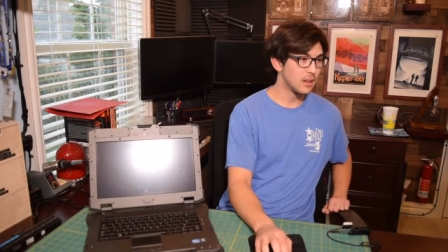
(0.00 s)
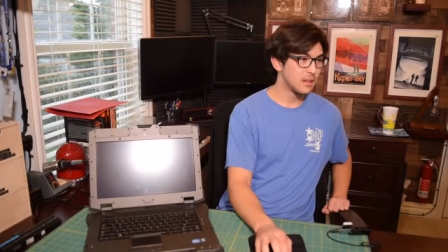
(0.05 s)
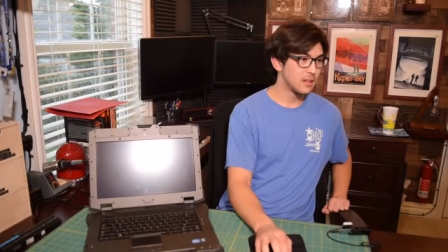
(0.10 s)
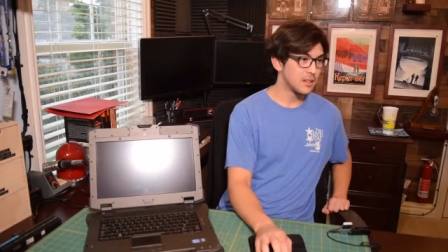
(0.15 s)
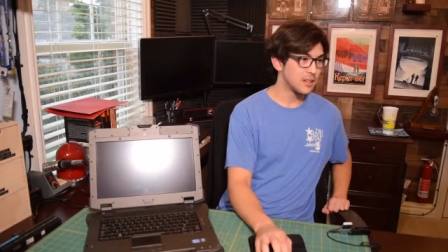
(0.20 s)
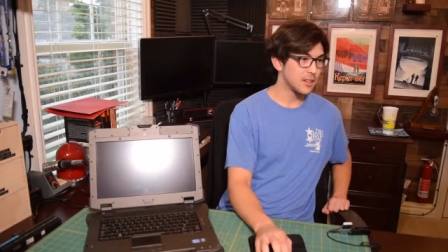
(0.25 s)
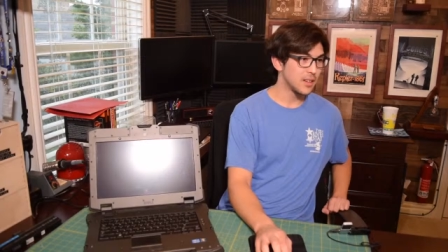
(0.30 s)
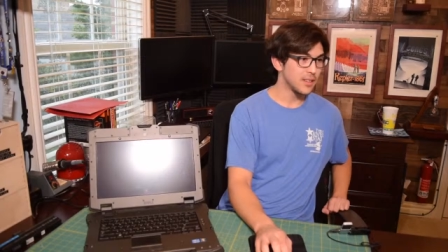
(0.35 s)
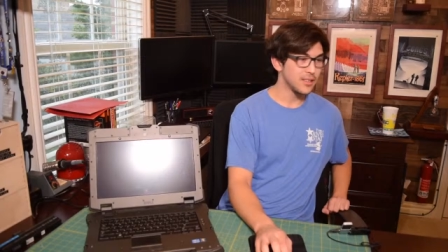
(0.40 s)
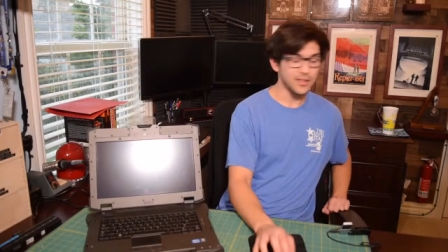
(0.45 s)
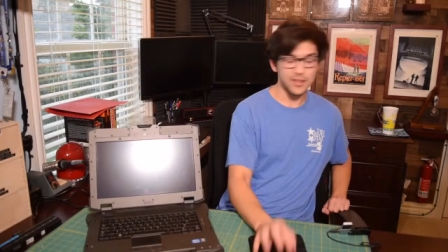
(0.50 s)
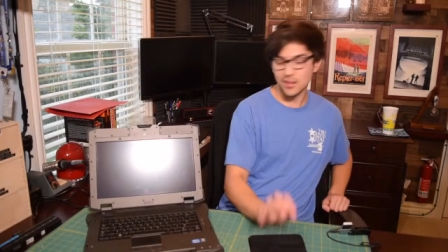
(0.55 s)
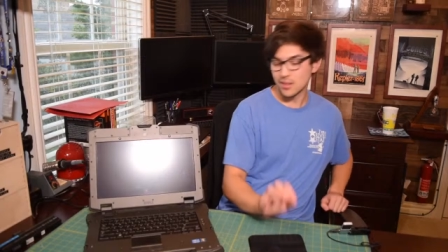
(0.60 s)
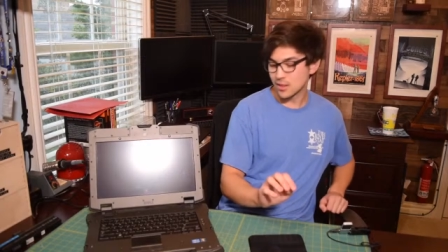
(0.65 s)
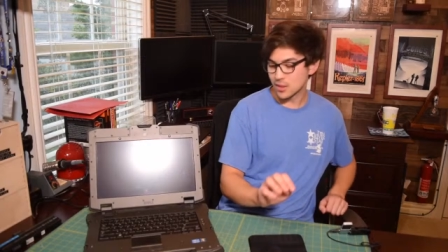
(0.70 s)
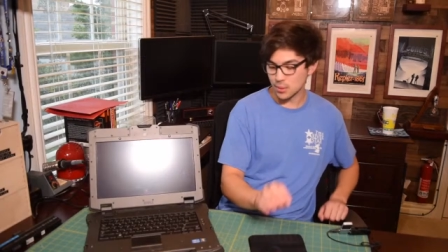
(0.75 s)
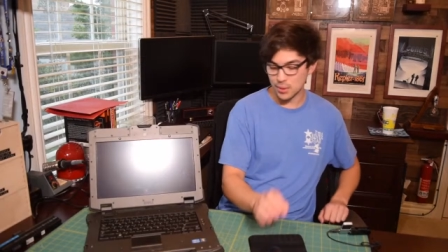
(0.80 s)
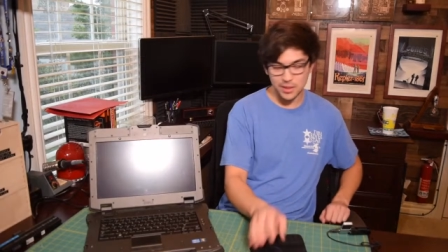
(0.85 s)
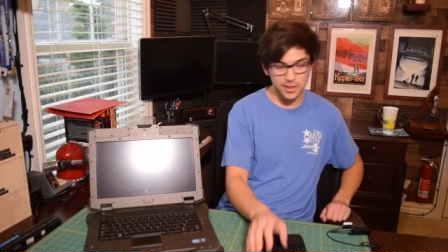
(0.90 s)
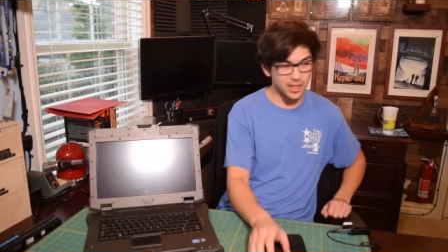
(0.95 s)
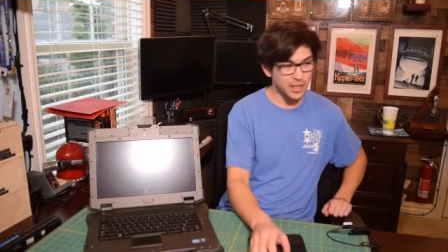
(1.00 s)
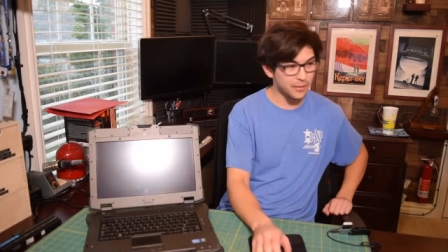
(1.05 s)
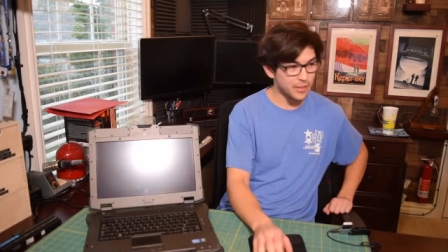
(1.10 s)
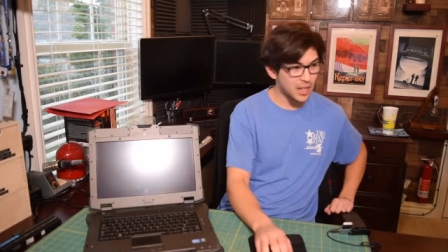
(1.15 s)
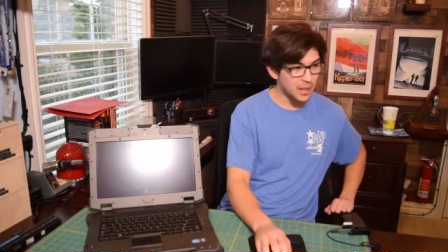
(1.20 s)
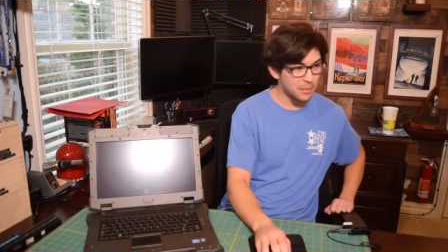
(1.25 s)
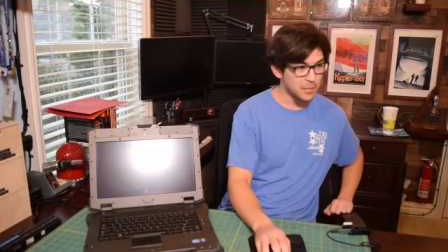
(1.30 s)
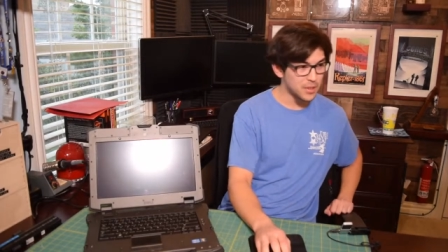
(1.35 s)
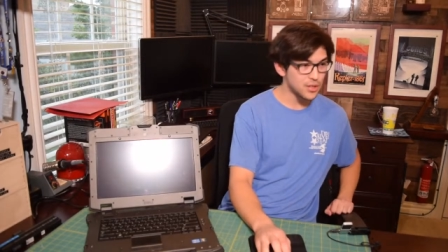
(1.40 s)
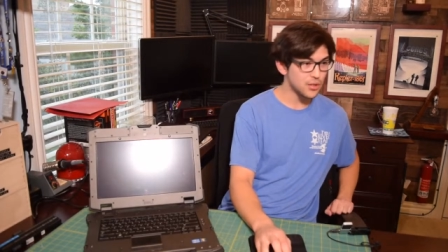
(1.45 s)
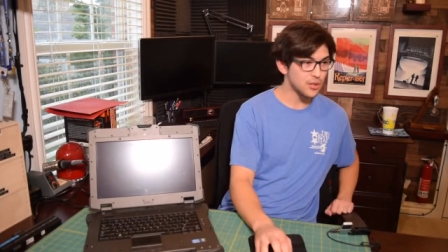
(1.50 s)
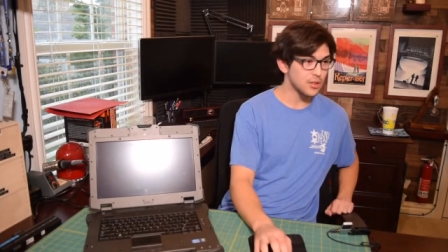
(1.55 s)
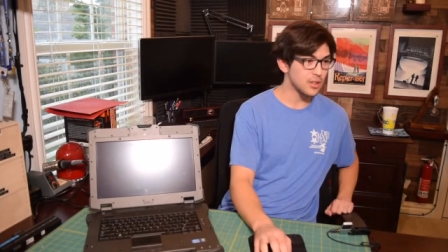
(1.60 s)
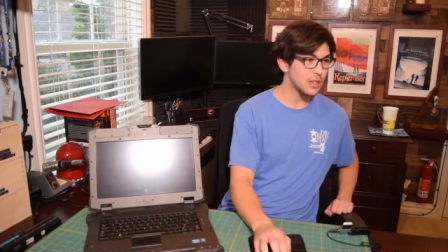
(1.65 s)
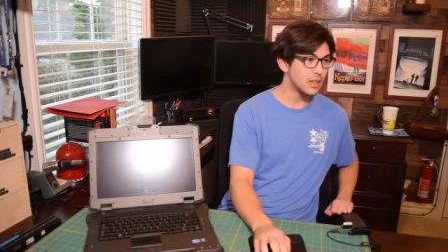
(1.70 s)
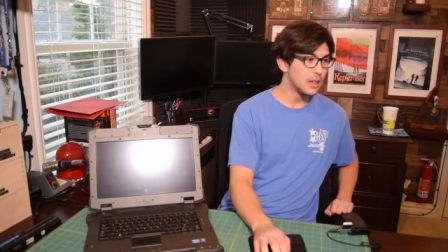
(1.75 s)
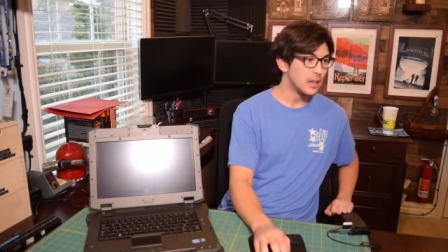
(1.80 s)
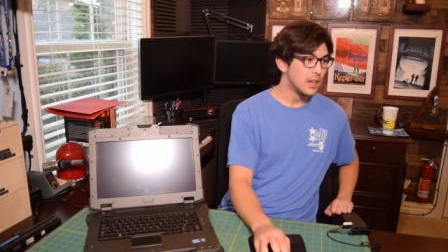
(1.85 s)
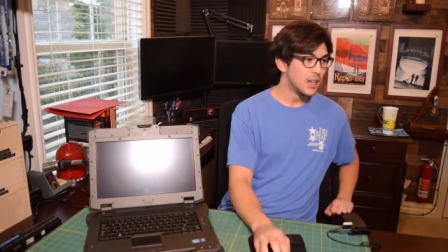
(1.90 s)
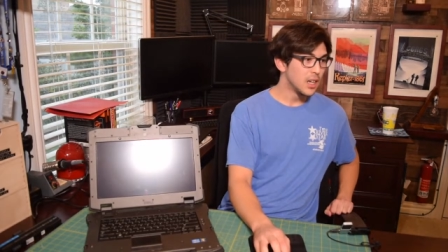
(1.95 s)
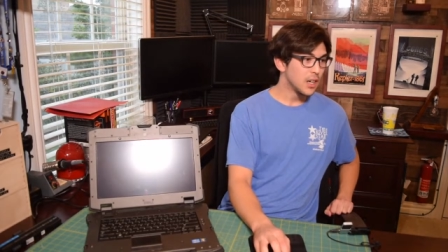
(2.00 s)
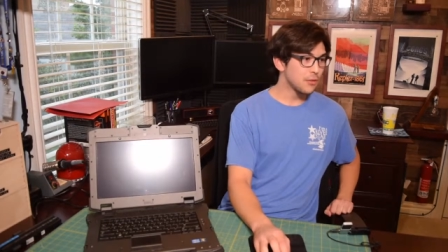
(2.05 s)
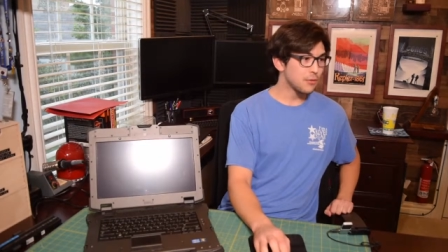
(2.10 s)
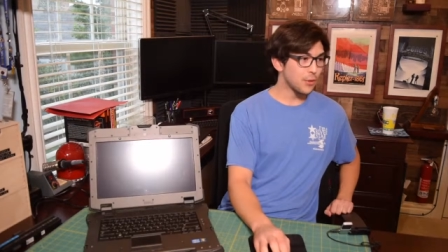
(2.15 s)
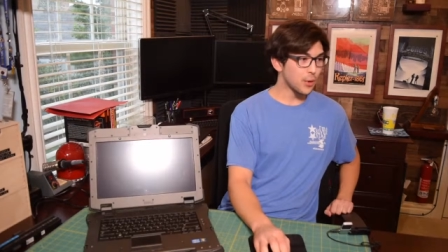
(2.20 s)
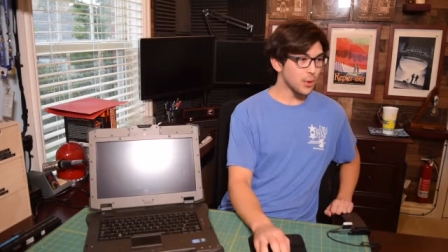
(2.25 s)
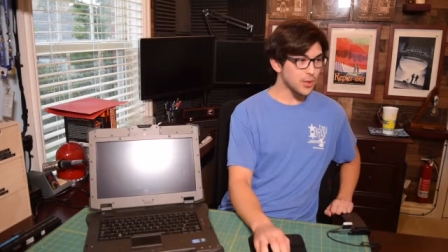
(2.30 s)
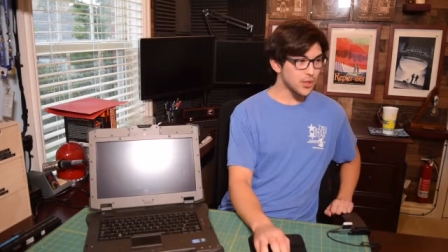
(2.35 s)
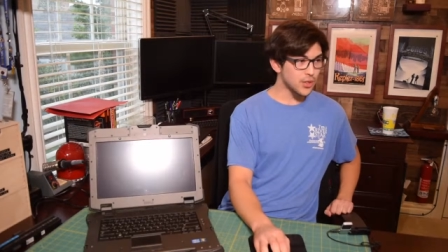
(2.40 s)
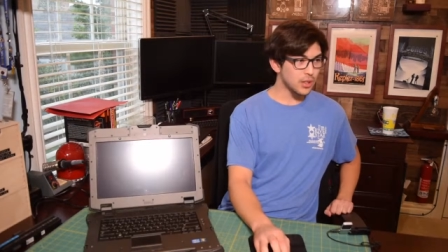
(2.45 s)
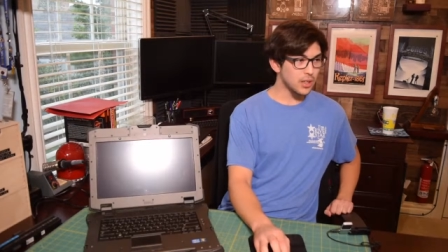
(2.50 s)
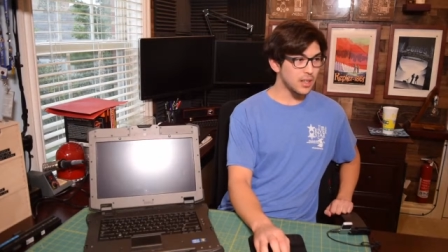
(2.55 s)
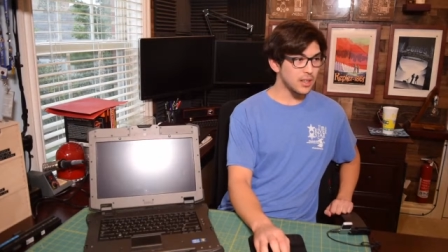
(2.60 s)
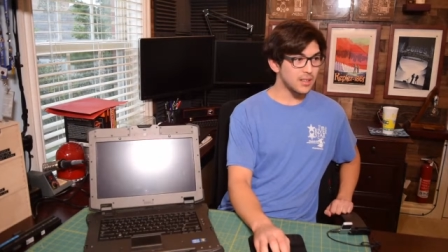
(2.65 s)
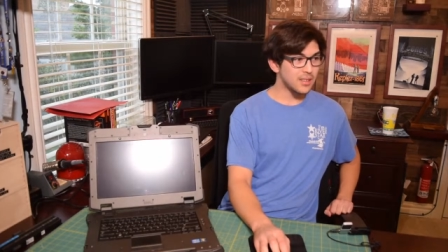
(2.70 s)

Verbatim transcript: All right. So we solved that mystery. Unfortunately,